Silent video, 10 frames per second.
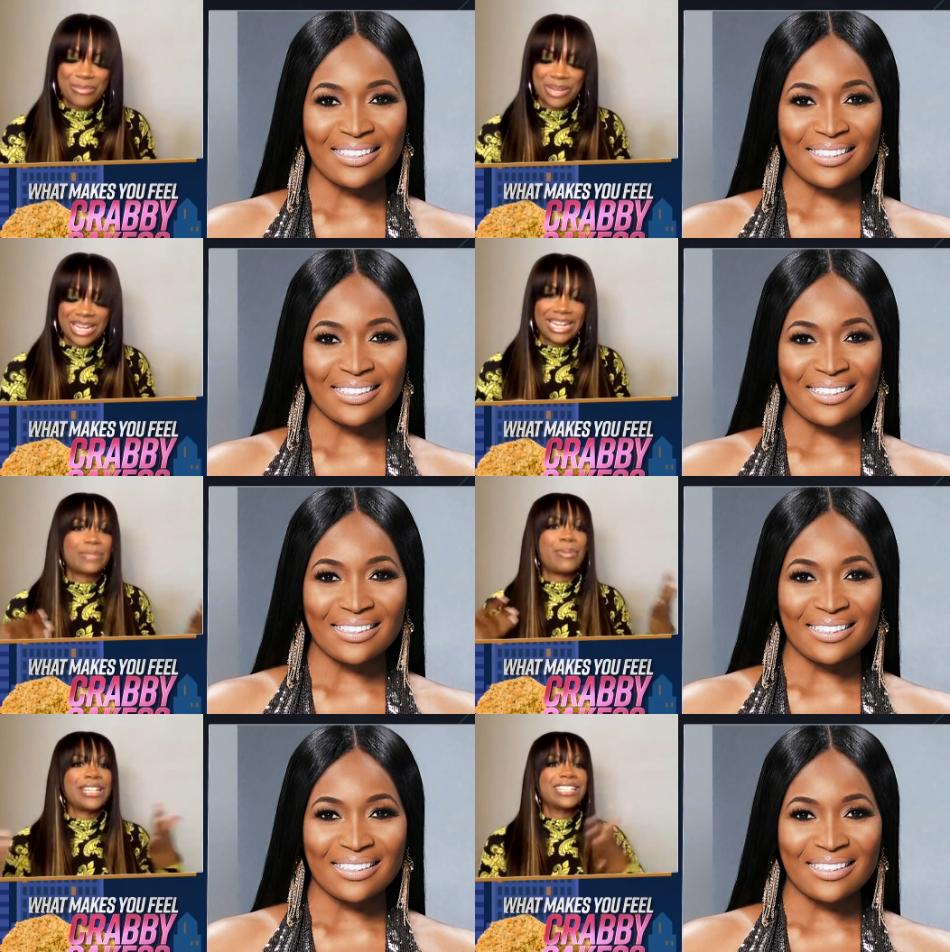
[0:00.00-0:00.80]
Speaker 1: but
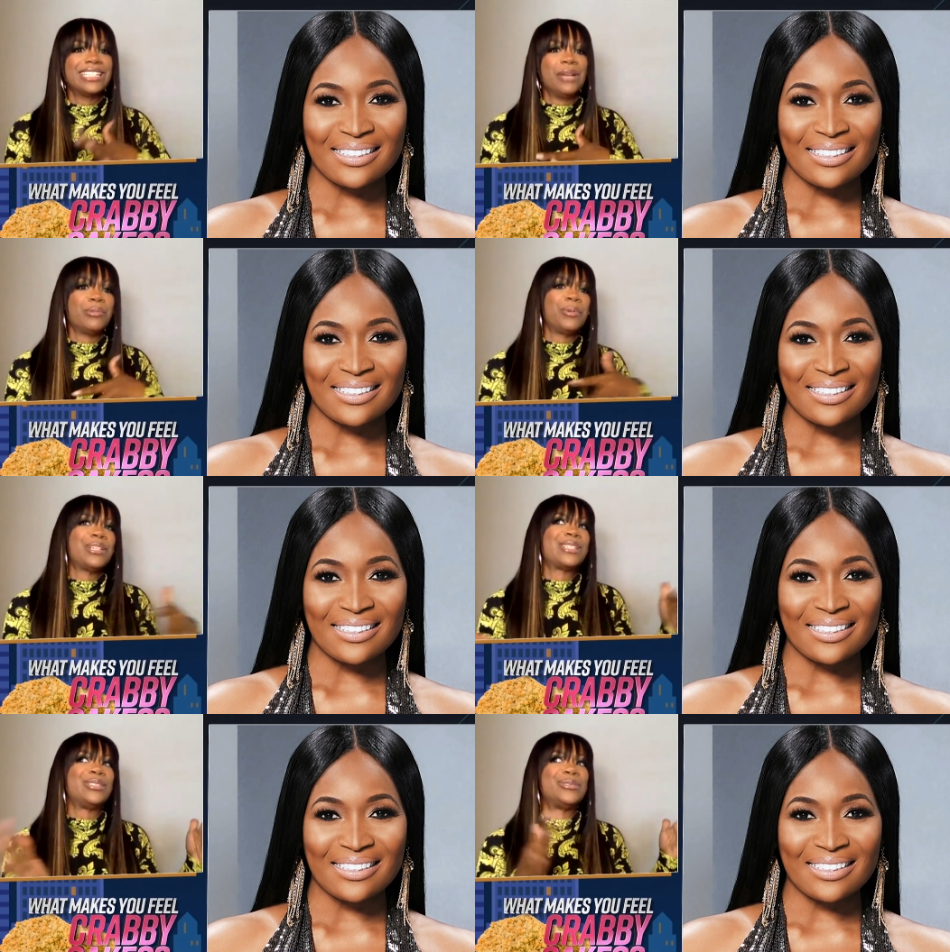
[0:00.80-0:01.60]
especially like when
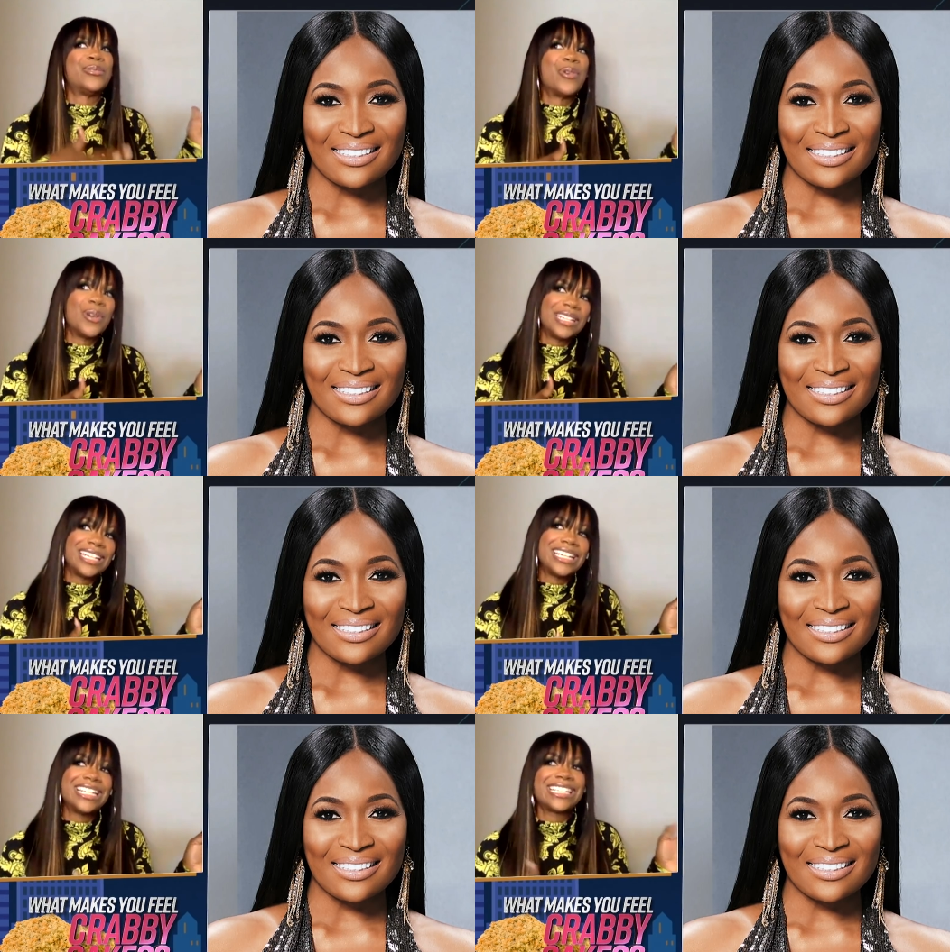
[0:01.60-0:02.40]
we went to New
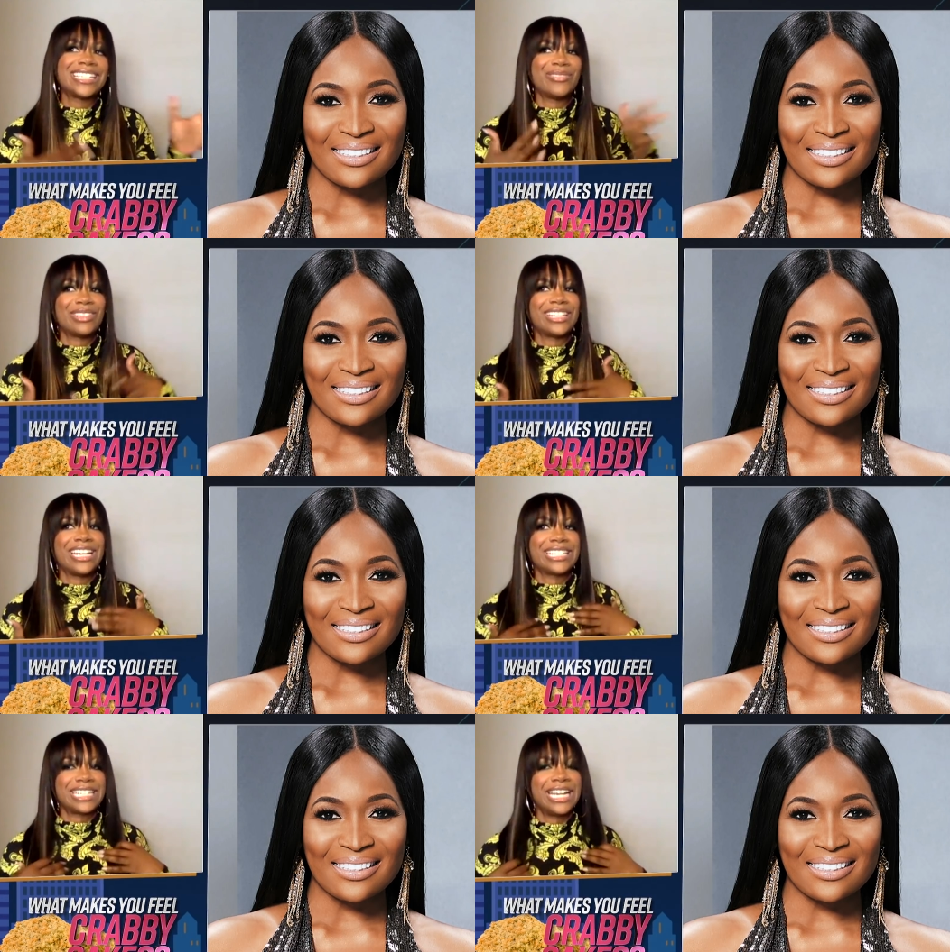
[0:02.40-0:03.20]
Orleans and different
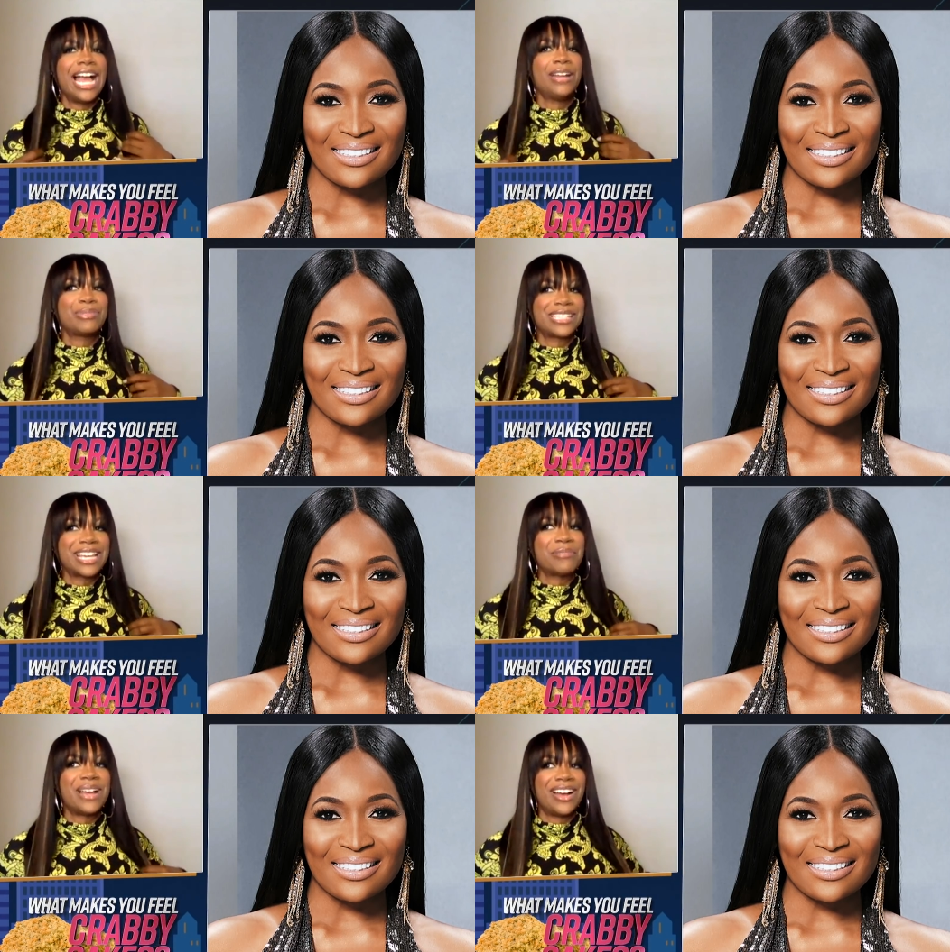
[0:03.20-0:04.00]
things, she got
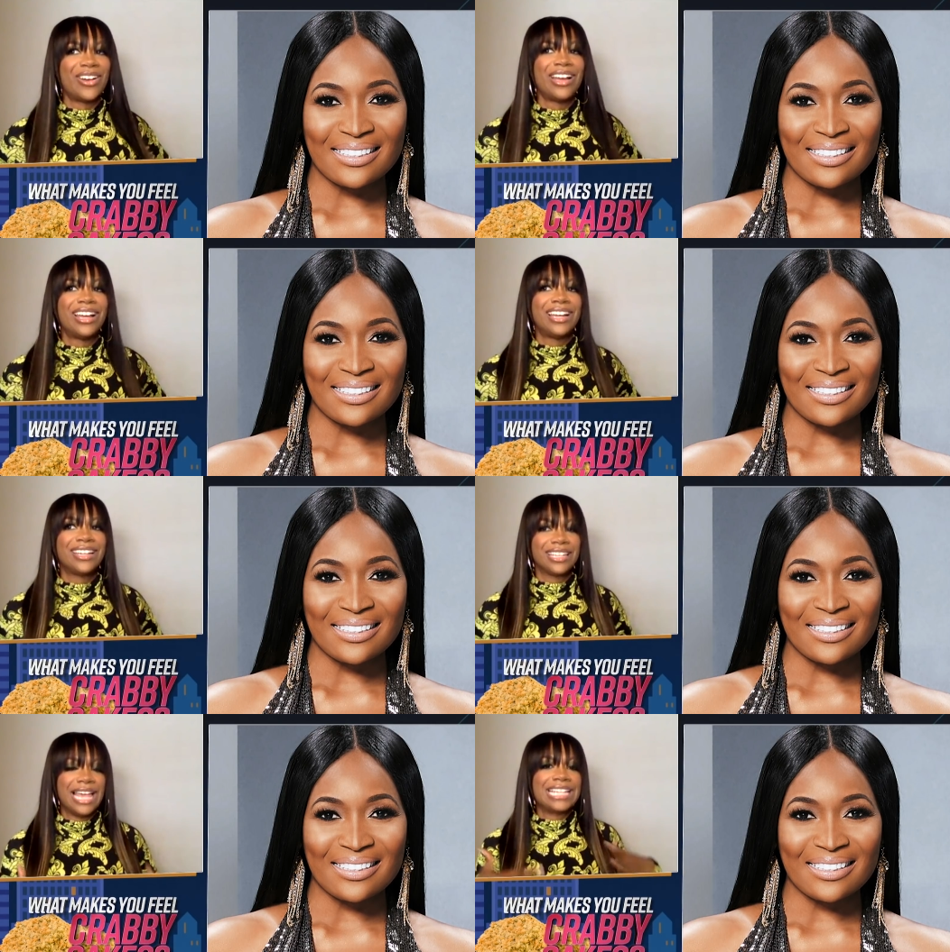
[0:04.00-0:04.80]
upset about
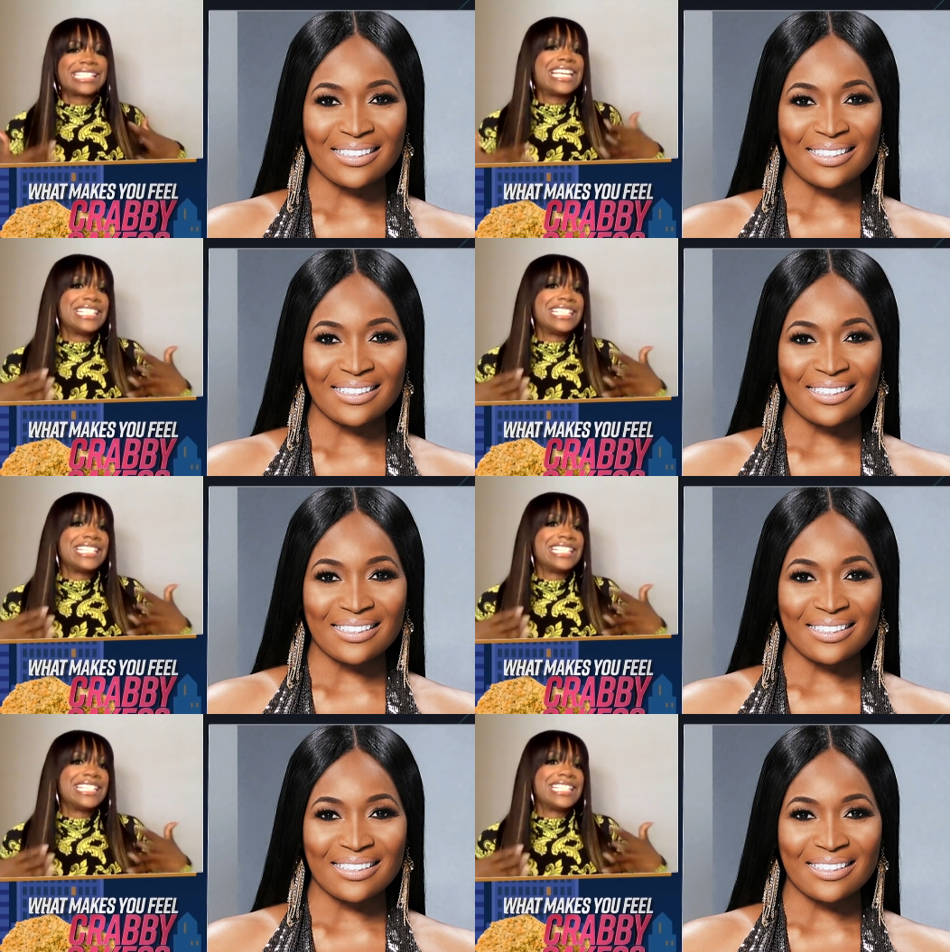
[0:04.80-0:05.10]
you like